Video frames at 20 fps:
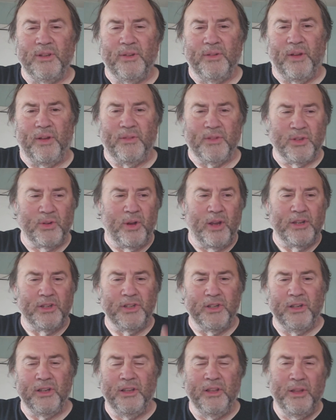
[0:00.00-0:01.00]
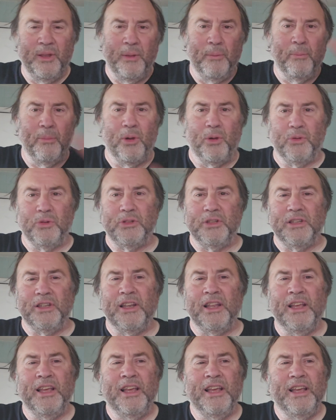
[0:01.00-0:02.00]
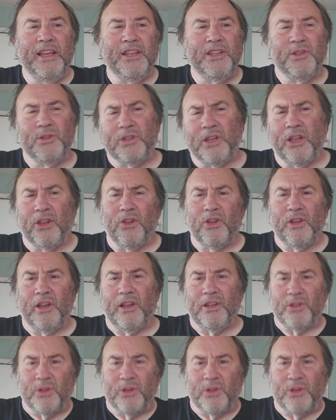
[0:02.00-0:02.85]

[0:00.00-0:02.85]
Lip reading: I was scratching post and she's kind of looking at it.